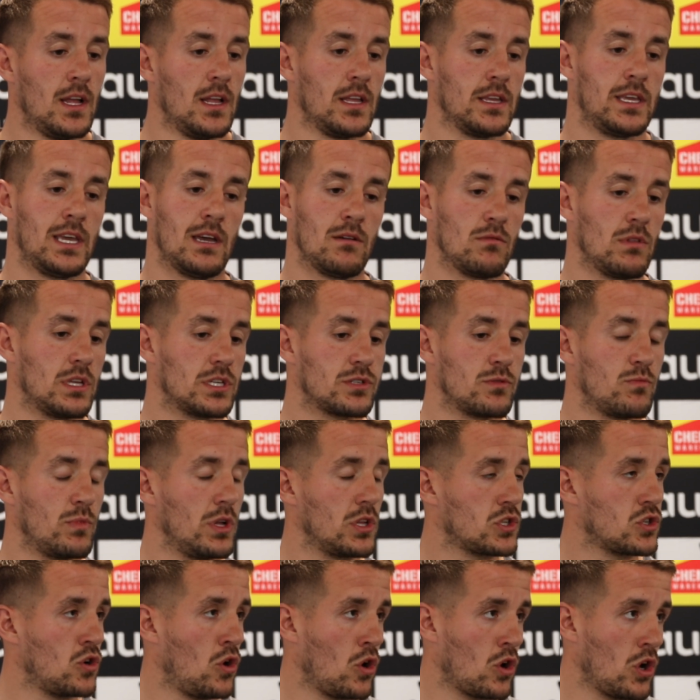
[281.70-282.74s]
yeah, listen,
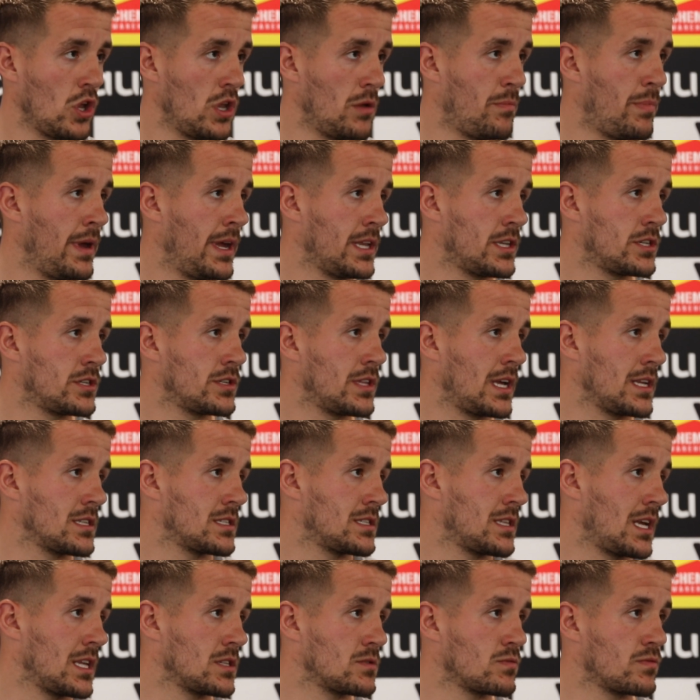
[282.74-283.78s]
we'll talk on the pitch.
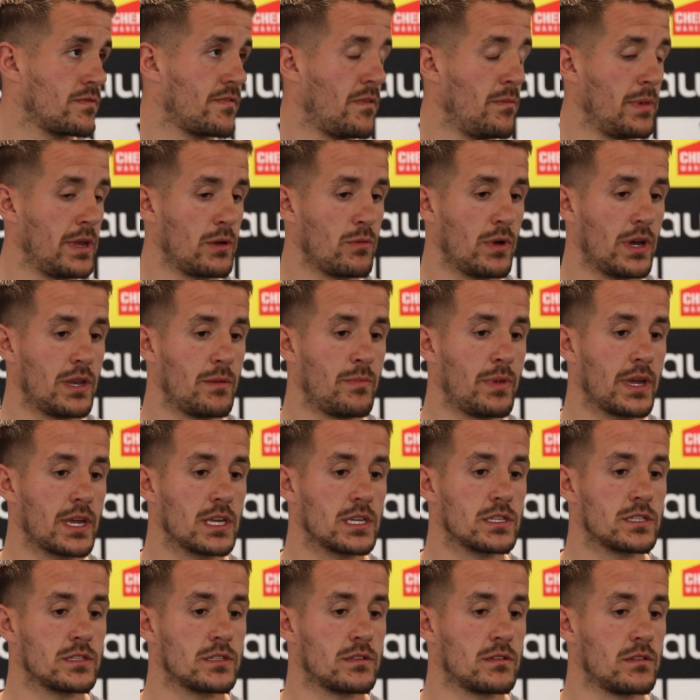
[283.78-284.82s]
That's for me where the
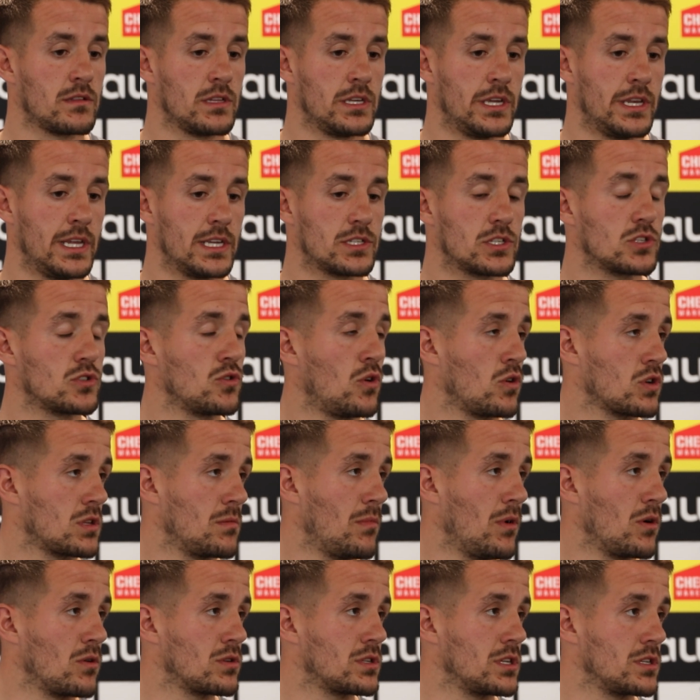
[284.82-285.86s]
biggest you need to talk the
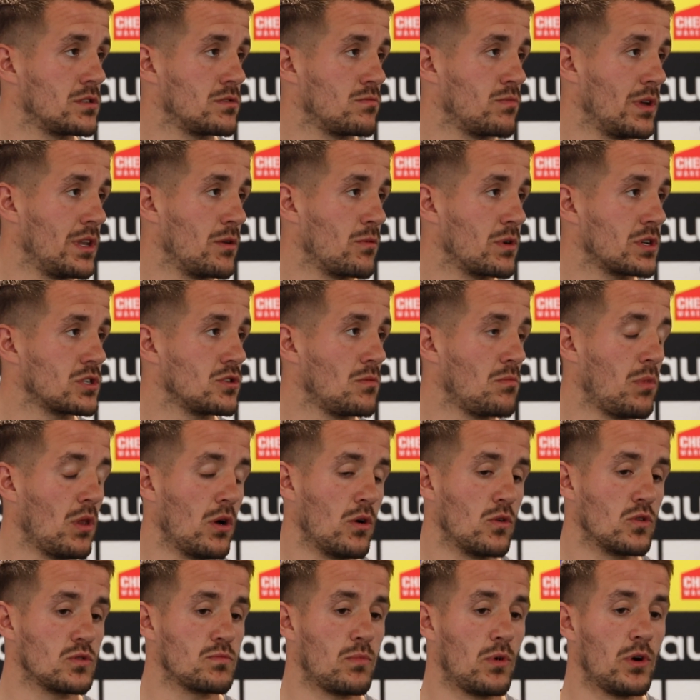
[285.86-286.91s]
most is when the whistle
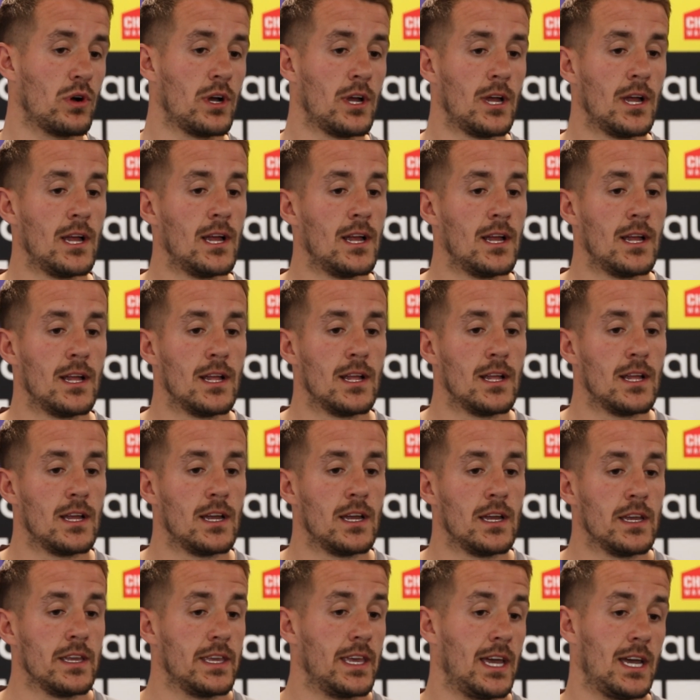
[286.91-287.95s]
blows. But
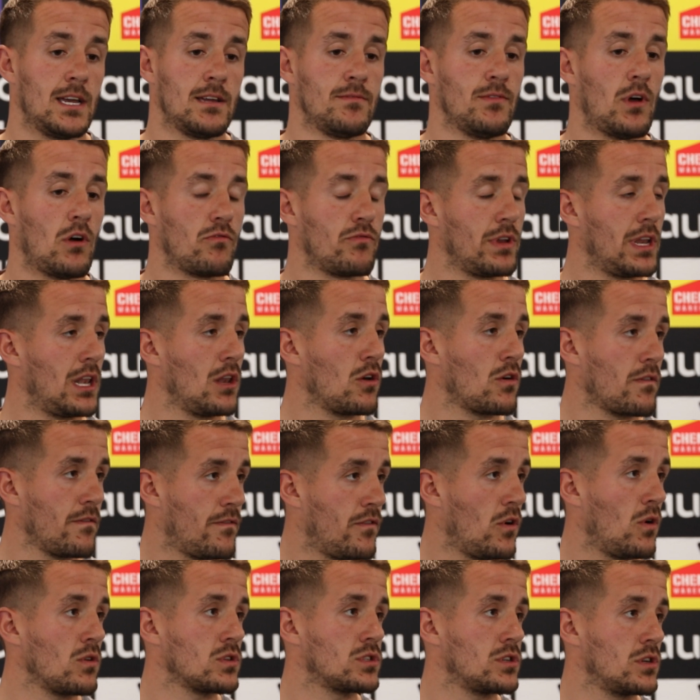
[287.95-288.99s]
yeah, no, really looking
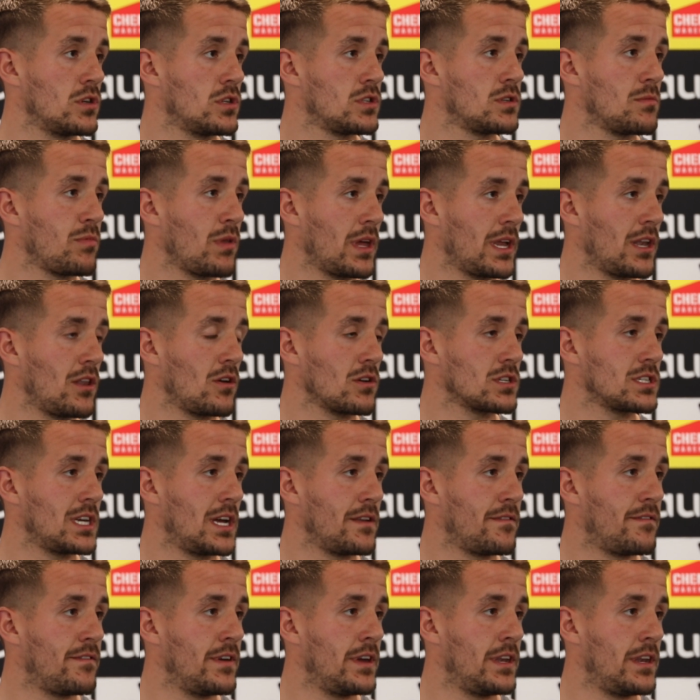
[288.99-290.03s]
forward to playing
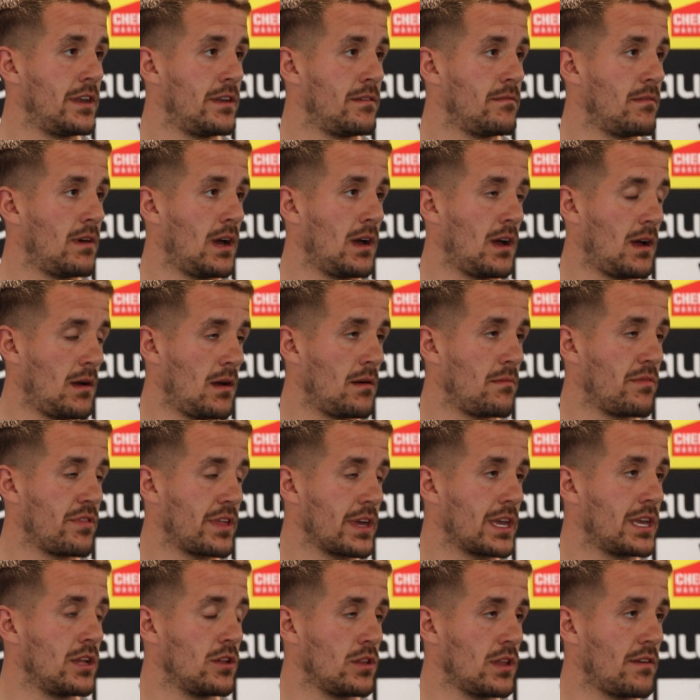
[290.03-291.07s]
alongside Finn, and I
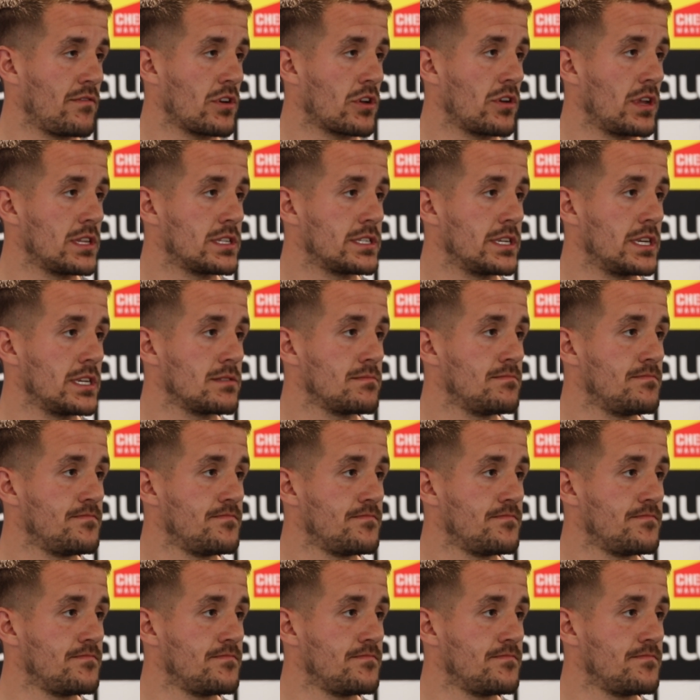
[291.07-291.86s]
think he'll have a great season.